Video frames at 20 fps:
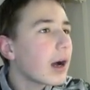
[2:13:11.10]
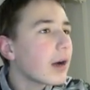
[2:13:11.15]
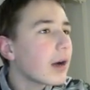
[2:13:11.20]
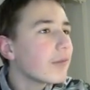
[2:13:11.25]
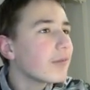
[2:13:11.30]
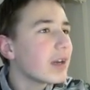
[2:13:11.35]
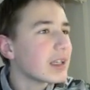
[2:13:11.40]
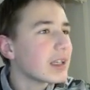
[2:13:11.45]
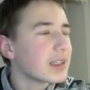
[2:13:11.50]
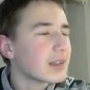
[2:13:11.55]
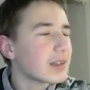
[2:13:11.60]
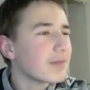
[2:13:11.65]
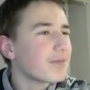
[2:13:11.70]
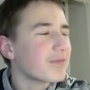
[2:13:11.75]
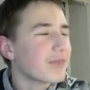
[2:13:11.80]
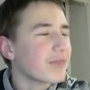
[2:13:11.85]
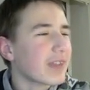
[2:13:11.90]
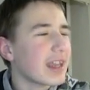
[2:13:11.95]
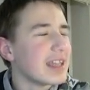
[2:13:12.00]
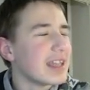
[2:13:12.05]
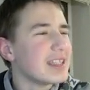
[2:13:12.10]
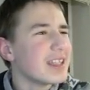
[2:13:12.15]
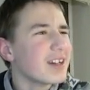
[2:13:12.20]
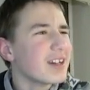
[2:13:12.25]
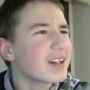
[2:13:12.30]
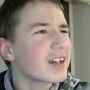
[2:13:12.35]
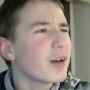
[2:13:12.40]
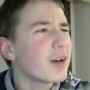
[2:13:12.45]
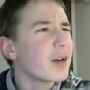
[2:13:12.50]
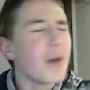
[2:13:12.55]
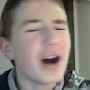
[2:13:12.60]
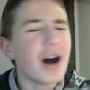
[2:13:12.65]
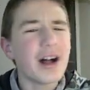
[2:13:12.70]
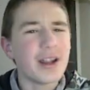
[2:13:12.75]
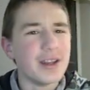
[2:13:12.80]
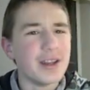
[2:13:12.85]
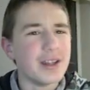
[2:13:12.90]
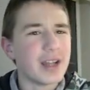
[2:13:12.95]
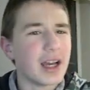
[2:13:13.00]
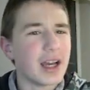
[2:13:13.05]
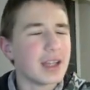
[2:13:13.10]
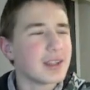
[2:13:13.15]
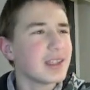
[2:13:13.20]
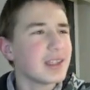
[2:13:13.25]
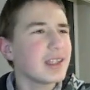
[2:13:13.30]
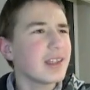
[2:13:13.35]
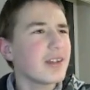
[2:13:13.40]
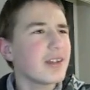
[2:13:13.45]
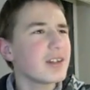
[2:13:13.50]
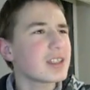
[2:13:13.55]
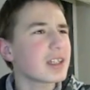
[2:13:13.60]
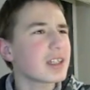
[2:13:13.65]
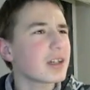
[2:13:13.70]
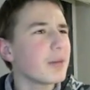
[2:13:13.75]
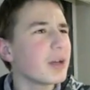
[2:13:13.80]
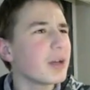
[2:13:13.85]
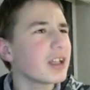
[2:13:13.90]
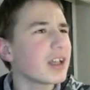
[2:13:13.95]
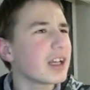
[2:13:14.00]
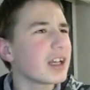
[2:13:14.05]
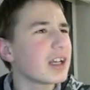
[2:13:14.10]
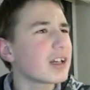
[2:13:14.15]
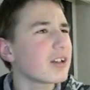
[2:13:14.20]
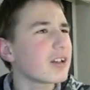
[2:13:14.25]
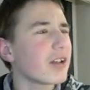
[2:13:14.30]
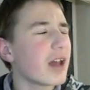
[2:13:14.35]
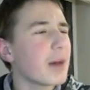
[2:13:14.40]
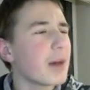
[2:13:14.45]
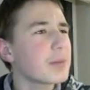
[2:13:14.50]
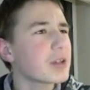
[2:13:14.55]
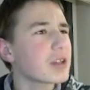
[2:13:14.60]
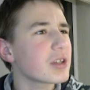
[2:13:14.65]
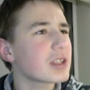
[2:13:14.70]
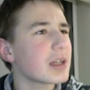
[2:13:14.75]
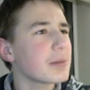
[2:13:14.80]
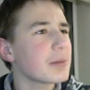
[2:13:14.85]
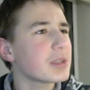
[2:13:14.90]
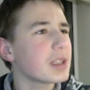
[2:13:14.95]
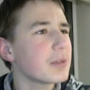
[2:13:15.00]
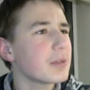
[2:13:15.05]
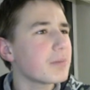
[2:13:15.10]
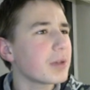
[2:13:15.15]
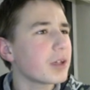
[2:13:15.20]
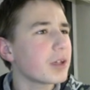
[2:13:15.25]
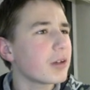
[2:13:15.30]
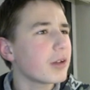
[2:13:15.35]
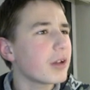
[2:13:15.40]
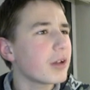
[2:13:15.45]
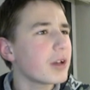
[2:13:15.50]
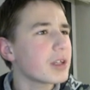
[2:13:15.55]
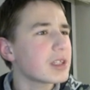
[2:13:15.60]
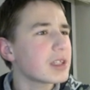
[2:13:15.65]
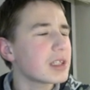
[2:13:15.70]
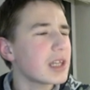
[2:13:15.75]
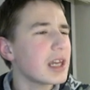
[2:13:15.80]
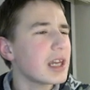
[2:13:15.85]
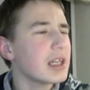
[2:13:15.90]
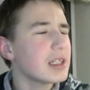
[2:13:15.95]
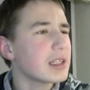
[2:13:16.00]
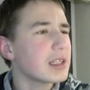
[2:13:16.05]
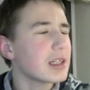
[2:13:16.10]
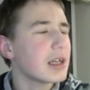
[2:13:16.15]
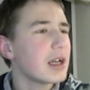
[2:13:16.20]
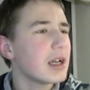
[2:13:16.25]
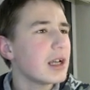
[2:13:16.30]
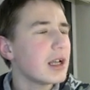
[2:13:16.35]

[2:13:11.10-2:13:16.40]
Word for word: Wait, it's a command. I think there is a command like clubs or something, peculiar state.